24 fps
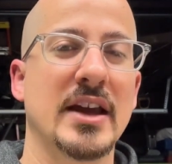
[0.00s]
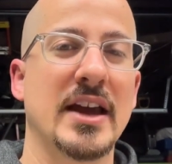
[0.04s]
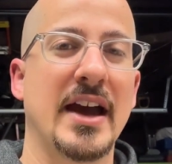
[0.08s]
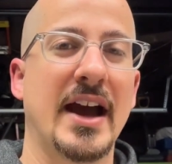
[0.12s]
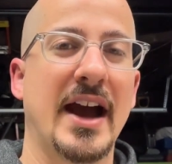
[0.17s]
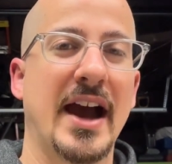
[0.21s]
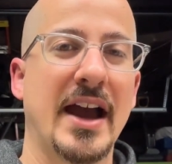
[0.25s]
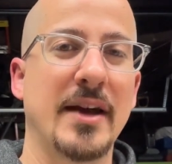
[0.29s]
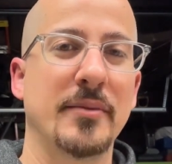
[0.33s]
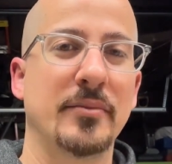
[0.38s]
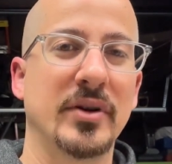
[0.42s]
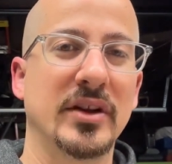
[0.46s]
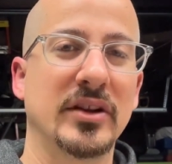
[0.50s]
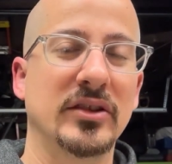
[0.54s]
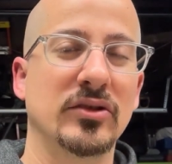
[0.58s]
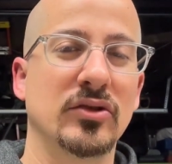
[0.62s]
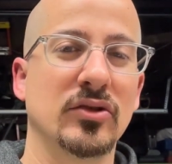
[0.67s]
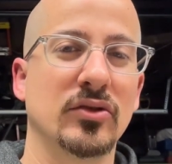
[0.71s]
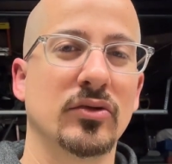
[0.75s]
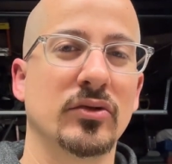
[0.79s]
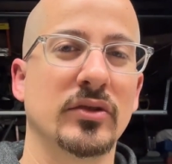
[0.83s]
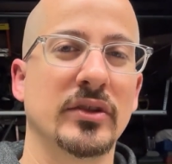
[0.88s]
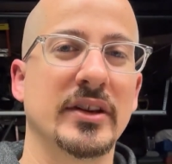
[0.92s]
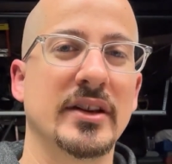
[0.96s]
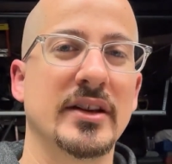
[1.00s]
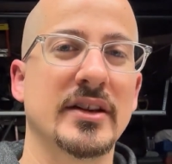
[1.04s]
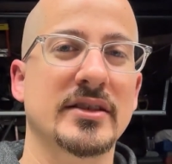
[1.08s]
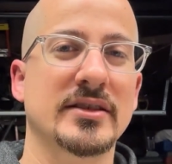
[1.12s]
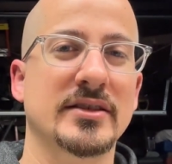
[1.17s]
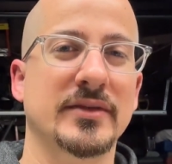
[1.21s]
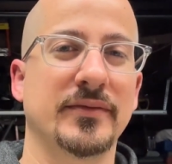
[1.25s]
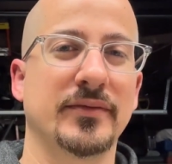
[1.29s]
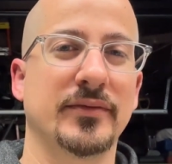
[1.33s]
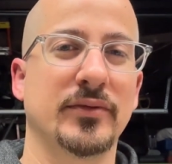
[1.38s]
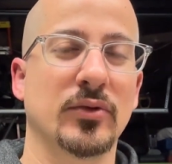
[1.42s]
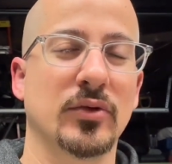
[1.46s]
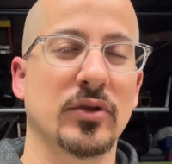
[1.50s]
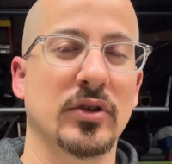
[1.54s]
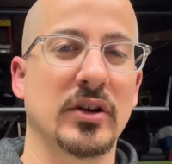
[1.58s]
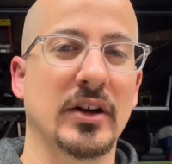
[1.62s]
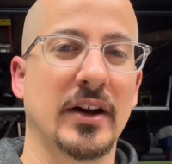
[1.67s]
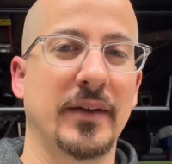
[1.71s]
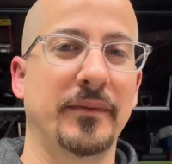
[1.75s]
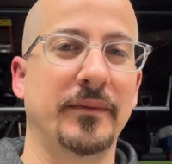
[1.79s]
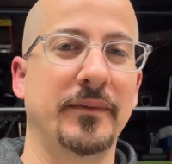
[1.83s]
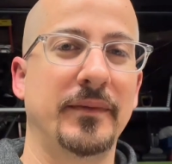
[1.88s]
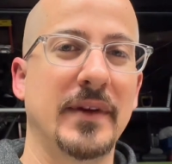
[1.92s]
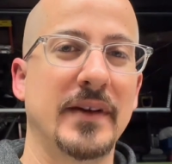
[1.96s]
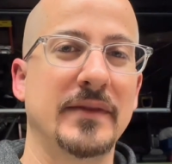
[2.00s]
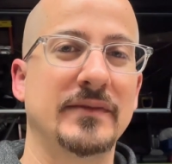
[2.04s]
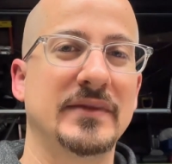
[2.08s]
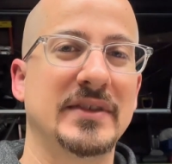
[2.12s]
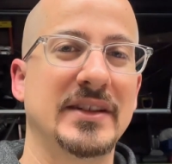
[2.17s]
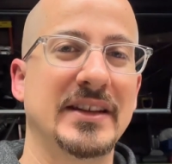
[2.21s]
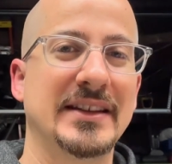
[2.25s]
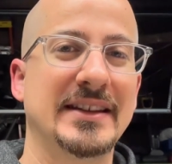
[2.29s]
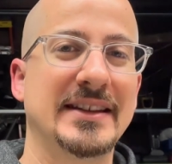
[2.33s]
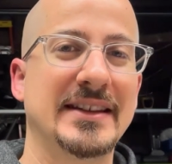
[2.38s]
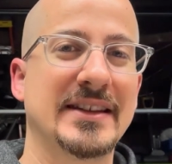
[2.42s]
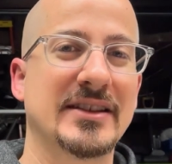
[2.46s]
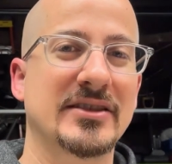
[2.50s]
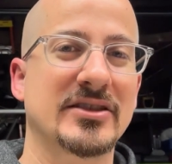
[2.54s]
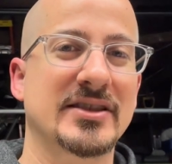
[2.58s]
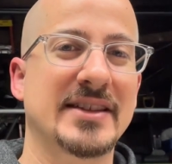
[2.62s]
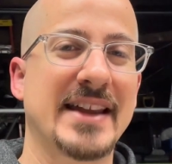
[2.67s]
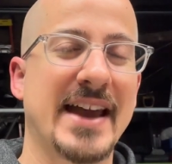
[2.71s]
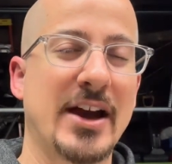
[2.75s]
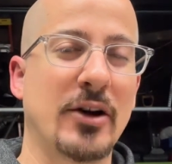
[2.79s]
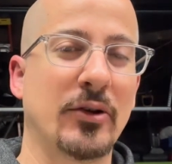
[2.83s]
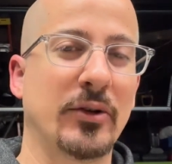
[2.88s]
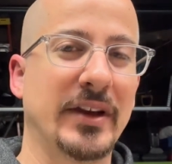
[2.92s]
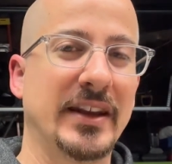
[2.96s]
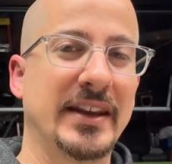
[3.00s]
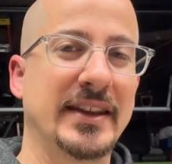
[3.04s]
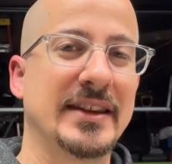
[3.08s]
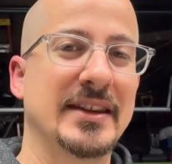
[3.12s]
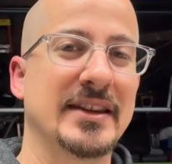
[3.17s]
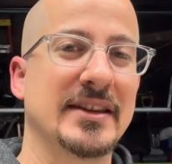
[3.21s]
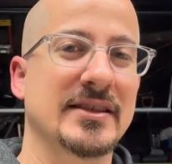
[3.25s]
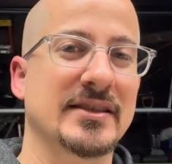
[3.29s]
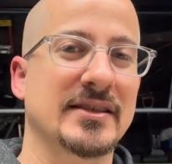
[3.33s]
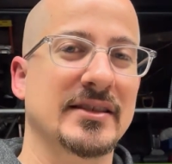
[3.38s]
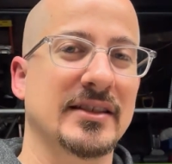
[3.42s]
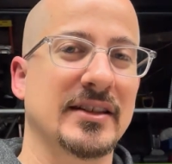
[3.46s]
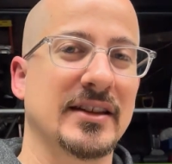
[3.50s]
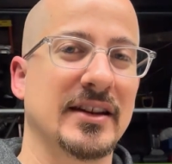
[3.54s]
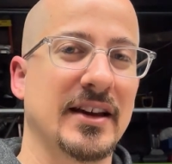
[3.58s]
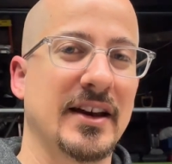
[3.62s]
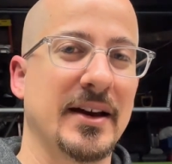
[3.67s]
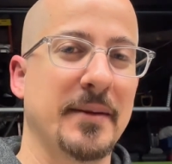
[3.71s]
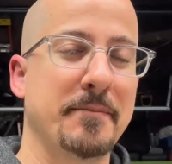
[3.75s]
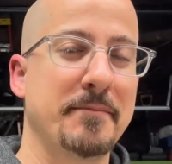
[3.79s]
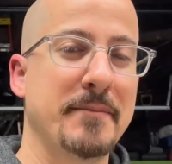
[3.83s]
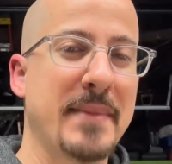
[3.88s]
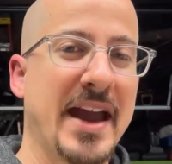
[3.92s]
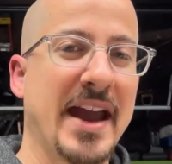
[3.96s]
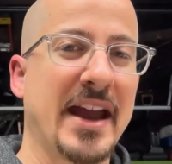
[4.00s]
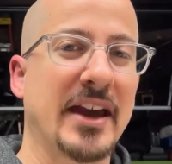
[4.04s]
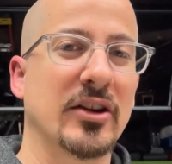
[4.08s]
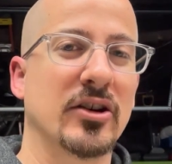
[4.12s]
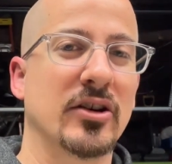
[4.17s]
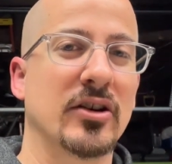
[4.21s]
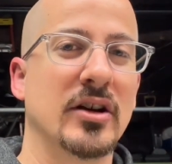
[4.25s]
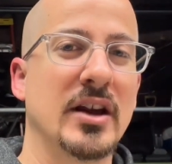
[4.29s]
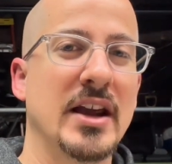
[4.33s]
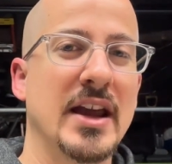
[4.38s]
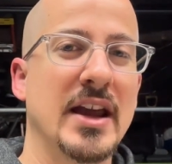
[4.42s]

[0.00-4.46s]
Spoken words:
I've been doing this for 15 years now in this manner,